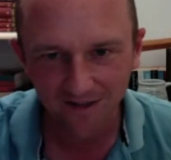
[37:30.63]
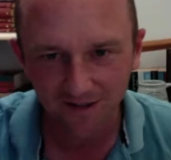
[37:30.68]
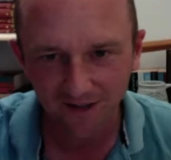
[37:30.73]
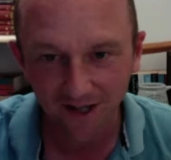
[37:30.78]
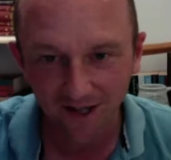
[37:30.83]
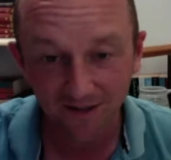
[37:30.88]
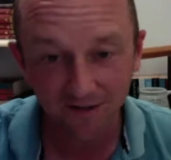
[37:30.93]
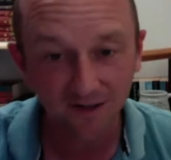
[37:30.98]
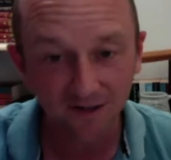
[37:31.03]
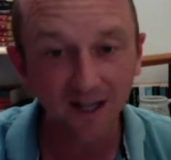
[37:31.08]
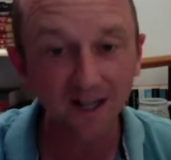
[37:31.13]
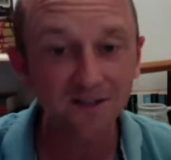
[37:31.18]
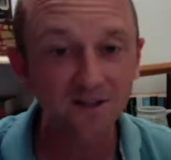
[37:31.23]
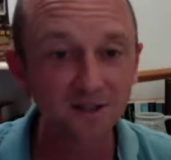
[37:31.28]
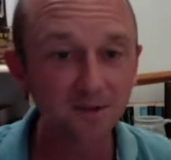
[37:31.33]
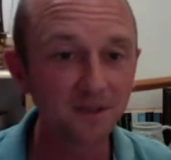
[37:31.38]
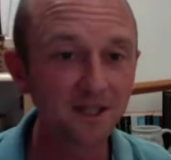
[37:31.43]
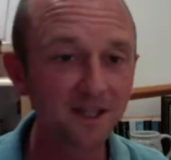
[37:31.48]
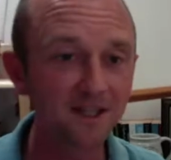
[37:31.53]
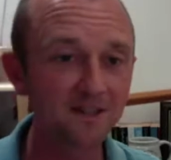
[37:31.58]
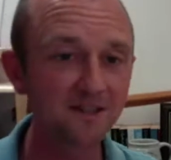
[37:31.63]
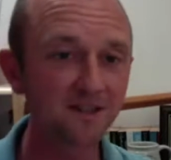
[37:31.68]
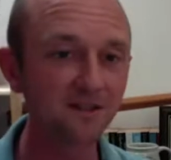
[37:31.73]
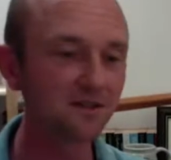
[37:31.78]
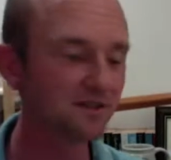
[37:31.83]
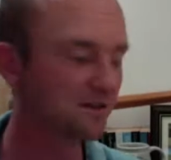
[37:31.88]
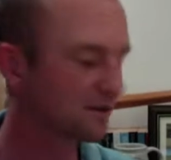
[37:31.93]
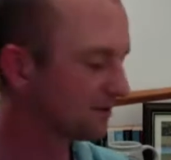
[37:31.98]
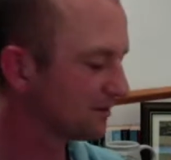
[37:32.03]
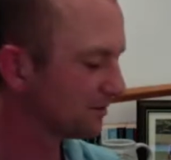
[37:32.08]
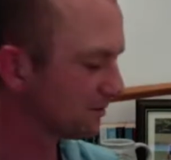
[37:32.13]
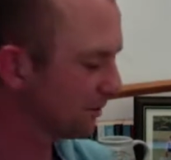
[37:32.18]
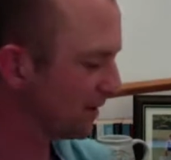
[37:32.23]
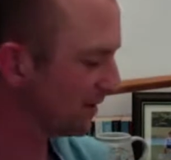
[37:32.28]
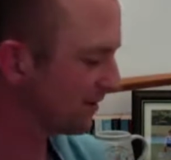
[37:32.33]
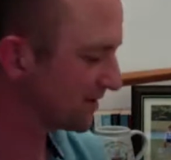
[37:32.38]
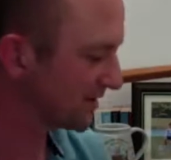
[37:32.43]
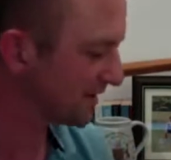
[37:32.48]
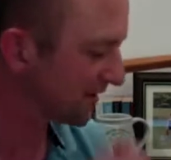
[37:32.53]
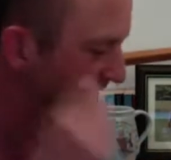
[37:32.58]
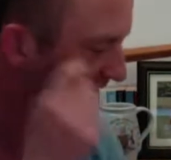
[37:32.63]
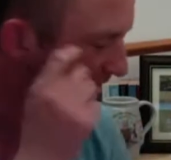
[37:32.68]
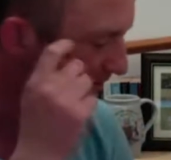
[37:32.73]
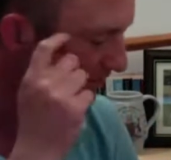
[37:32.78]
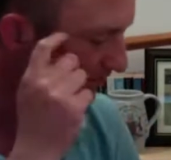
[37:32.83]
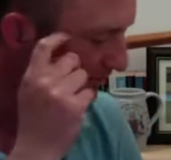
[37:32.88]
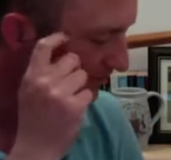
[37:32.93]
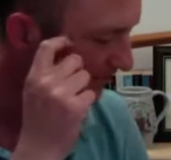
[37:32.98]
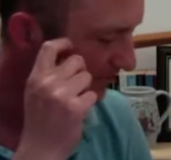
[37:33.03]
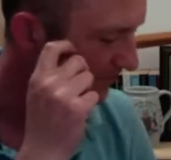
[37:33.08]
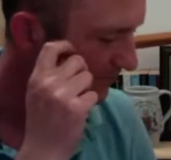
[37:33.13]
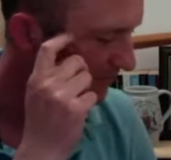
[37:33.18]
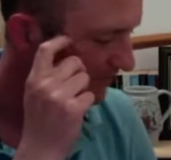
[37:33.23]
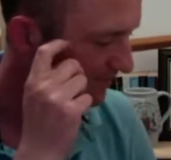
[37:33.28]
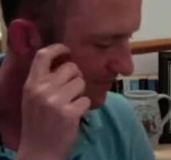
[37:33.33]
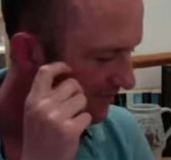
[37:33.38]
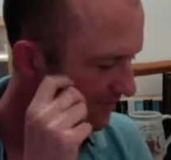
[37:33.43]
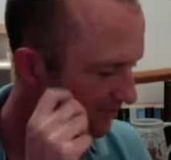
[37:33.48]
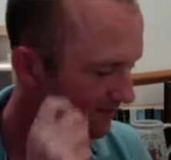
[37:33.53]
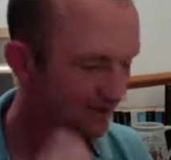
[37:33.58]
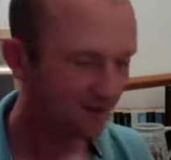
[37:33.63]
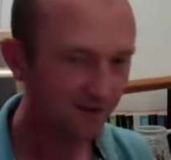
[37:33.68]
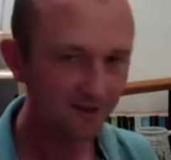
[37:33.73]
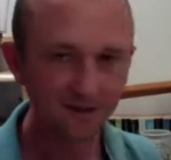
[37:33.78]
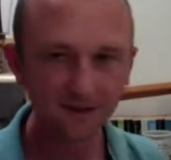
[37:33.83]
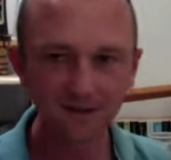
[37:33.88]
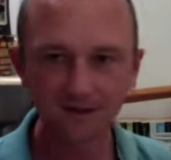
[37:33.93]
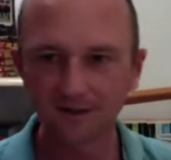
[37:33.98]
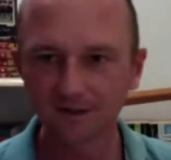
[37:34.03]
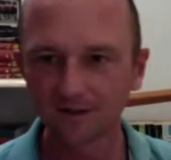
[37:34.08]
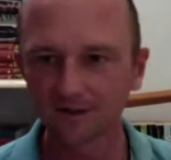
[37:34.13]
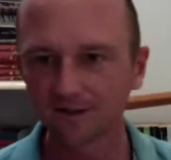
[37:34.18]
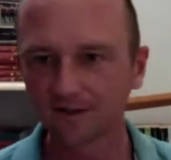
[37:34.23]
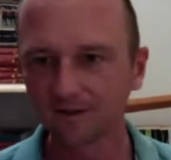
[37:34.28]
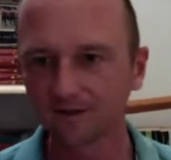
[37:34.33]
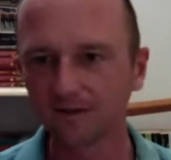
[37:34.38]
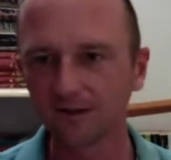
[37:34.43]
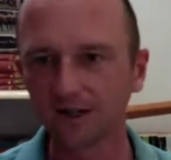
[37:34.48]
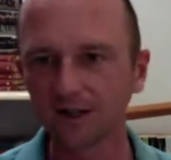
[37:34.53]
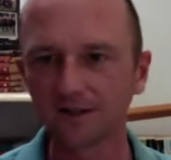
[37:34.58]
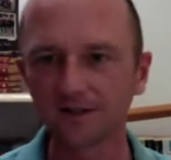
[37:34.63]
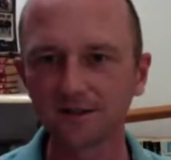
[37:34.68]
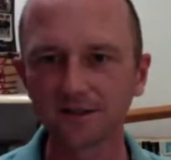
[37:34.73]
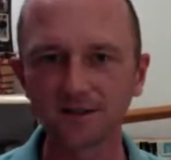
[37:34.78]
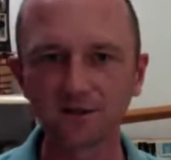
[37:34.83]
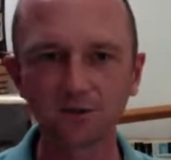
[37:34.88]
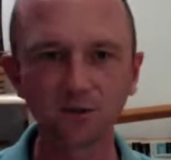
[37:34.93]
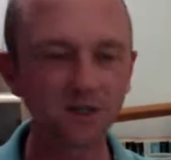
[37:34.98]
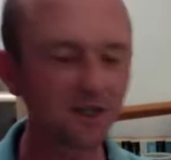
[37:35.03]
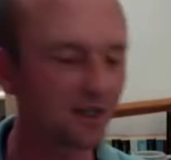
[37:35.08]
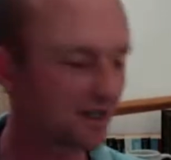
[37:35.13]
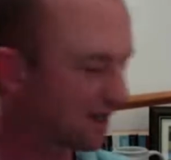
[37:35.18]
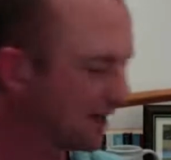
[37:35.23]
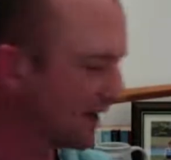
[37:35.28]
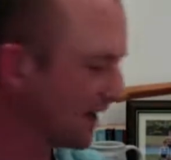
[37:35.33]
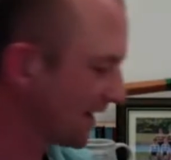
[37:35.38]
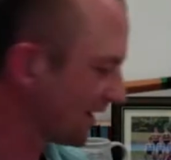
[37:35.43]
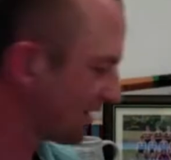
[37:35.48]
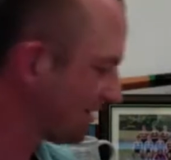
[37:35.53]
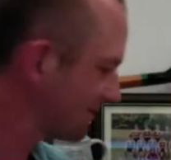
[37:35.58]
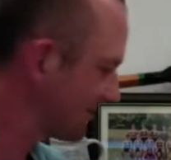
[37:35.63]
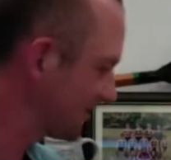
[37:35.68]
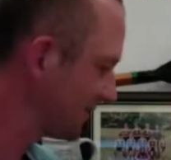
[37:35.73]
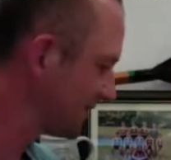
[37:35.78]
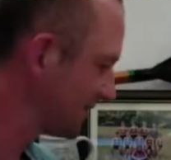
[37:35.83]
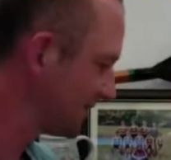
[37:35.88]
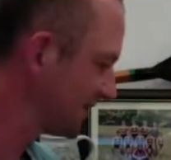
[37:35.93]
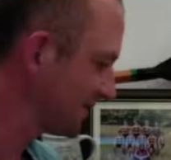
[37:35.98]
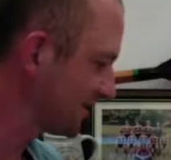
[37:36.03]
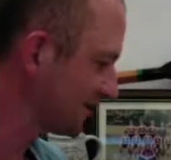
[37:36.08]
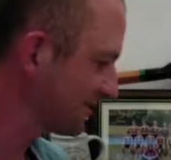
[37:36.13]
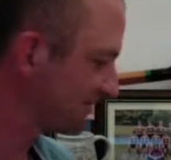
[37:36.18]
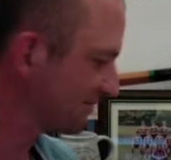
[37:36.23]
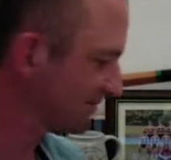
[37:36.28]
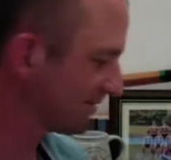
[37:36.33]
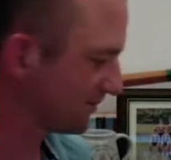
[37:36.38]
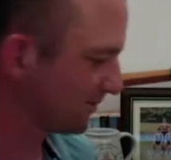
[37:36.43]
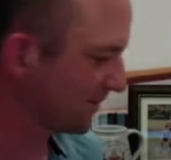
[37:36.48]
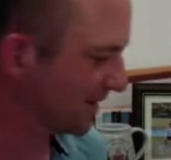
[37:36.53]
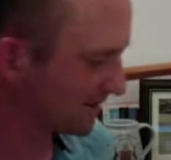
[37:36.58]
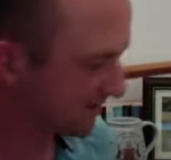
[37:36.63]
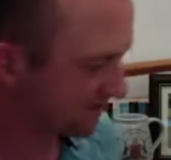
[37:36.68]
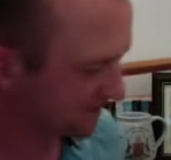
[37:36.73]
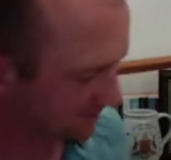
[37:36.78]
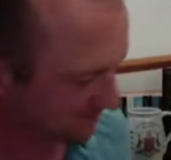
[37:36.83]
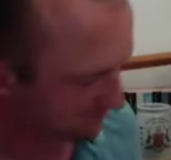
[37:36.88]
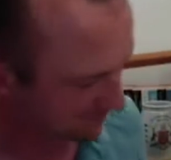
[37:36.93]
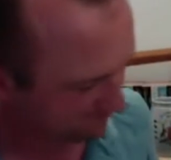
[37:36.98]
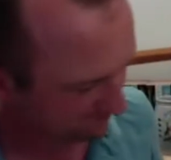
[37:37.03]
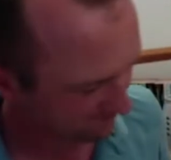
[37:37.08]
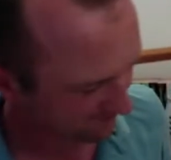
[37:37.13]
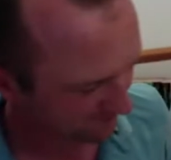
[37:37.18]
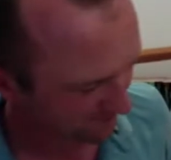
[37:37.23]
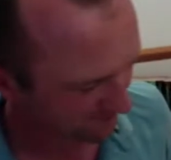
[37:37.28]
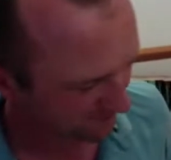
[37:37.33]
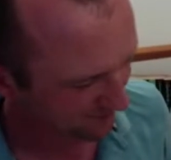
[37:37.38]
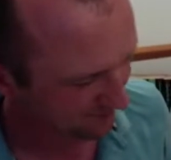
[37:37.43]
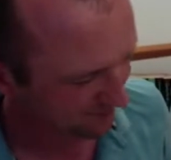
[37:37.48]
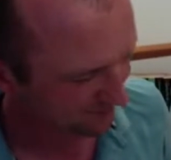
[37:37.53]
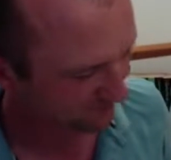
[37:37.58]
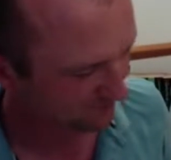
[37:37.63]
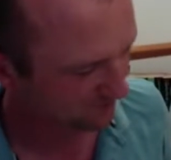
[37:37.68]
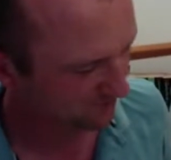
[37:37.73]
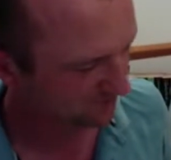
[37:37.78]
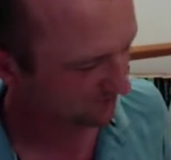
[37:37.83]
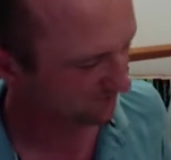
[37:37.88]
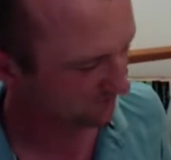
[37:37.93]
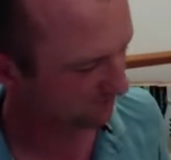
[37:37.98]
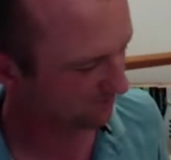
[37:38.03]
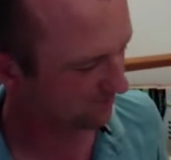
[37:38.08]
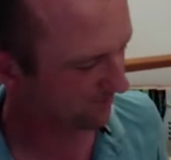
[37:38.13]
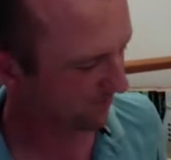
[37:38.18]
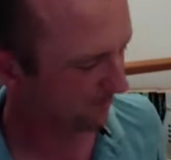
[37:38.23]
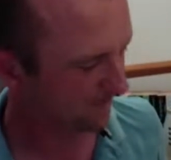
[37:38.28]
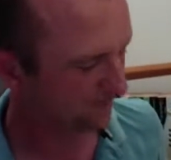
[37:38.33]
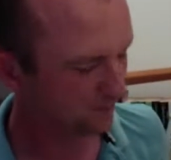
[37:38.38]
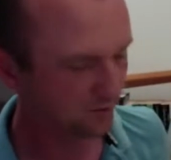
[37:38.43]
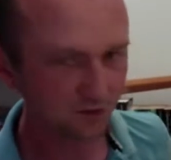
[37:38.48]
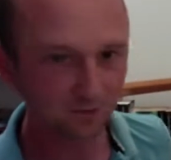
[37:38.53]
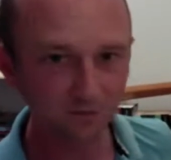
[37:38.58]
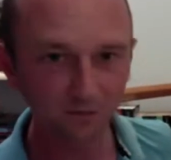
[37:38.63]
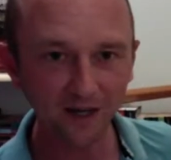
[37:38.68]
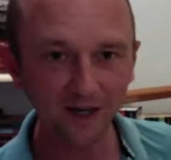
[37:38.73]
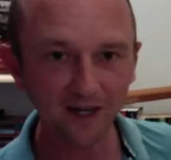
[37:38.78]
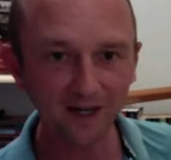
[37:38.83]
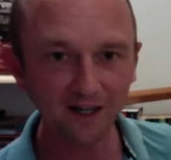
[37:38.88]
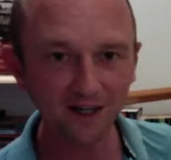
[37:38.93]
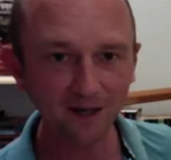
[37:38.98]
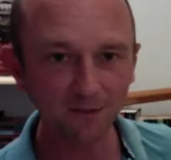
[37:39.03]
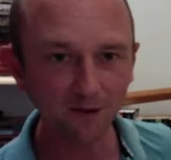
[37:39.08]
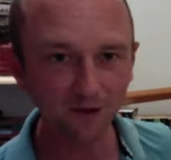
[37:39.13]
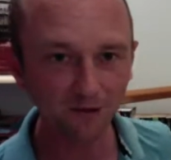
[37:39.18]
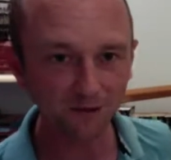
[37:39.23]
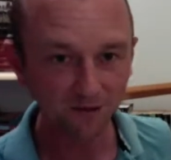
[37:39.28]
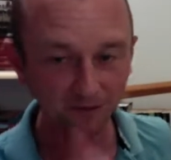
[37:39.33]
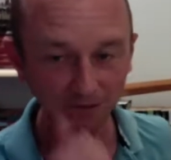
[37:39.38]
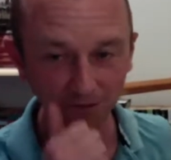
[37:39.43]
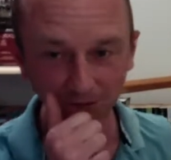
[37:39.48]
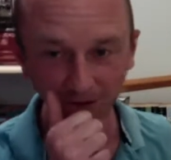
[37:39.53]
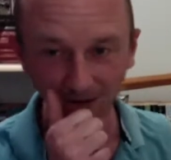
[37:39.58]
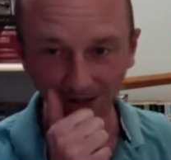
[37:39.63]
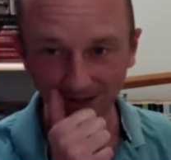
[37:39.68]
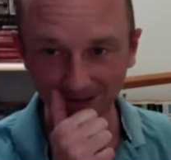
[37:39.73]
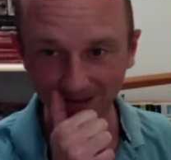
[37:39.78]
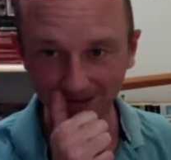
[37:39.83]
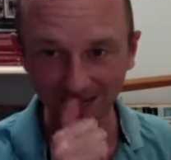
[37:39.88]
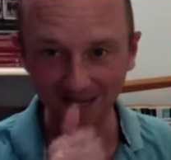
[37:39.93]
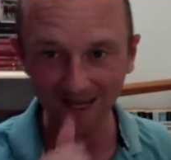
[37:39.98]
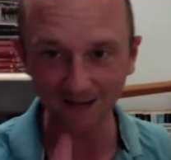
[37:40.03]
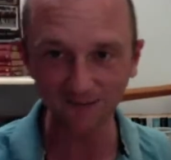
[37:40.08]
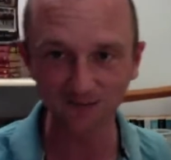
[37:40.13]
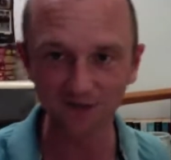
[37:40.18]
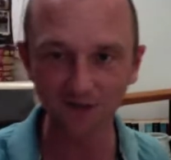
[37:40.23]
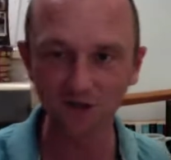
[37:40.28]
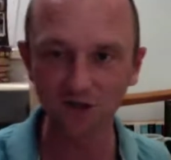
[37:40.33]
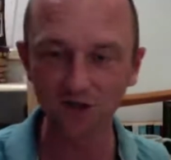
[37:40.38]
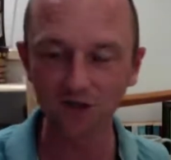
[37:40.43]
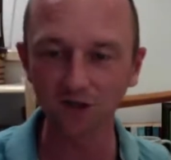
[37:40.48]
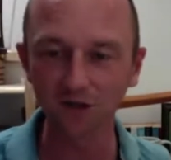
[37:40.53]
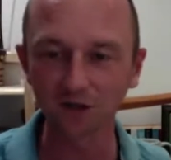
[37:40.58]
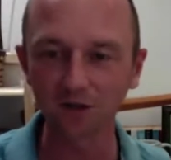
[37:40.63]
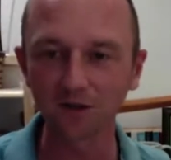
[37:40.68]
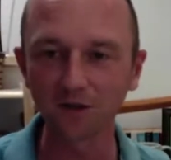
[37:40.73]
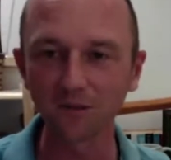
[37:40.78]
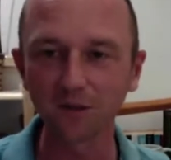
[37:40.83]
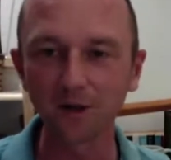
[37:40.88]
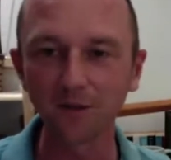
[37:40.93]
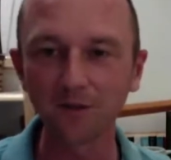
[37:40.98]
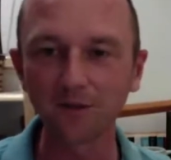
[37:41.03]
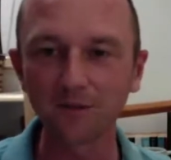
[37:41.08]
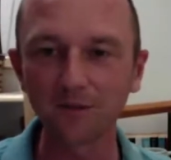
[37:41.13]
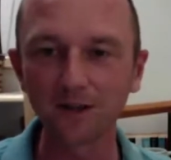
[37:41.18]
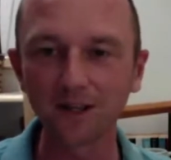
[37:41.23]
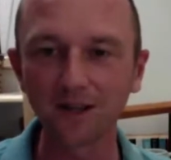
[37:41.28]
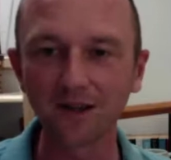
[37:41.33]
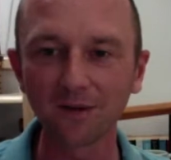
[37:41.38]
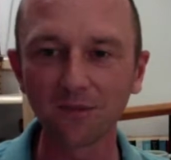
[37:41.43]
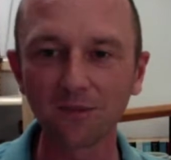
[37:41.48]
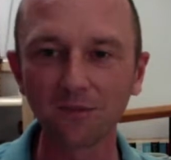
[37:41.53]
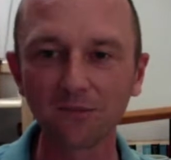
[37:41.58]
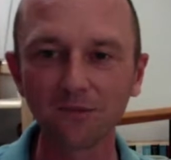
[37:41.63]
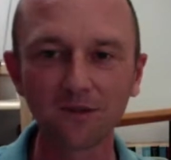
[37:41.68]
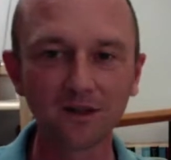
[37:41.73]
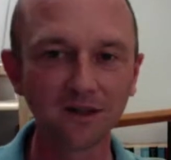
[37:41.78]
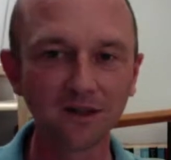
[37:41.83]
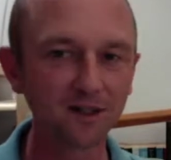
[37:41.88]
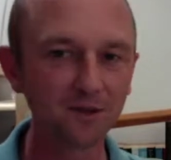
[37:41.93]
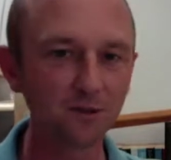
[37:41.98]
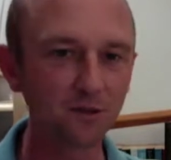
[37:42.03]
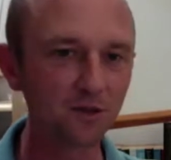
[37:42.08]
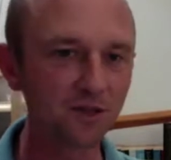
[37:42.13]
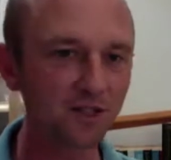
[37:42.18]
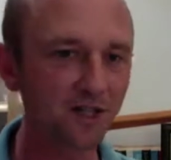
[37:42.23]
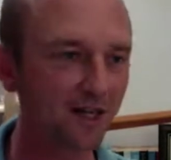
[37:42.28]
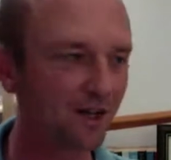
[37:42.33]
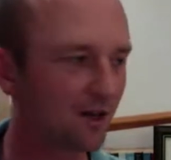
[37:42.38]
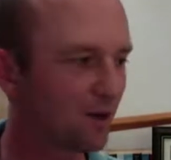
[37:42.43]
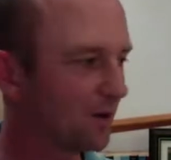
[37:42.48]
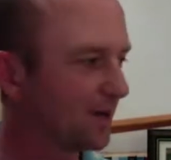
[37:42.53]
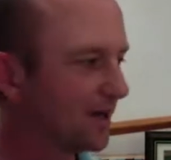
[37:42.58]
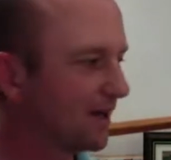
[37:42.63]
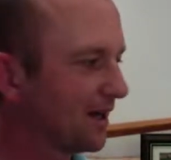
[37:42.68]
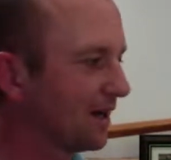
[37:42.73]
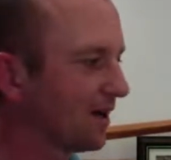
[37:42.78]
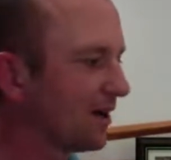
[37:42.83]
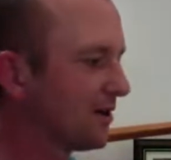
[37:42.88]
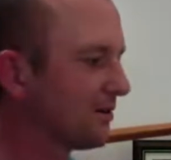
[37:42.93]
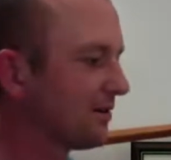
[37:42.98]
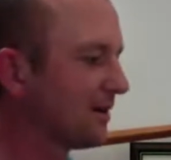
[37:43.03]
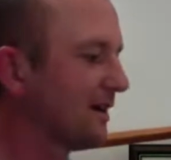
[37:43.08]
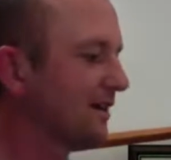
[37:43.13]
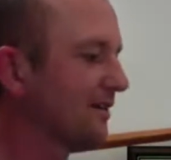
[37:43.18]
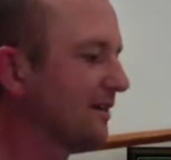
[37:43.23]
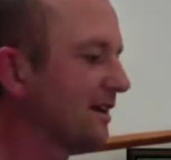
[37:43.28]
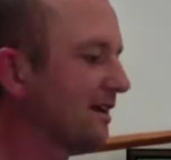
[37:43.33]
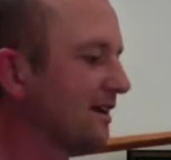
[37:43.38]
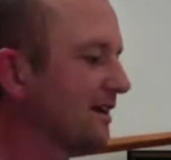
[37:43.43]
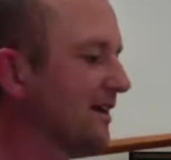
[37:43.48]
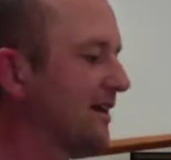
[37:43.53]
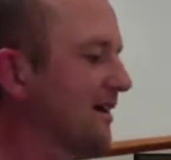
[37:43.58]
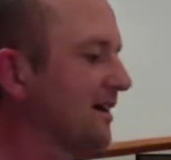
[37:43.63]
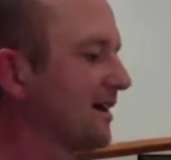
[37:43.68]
And some kittens. Where is he? Come on. Right, this is all we're going to get, because he's about to. We're just peeling him off of Tam's sock at the moment, and then we'll say a quick hello, and then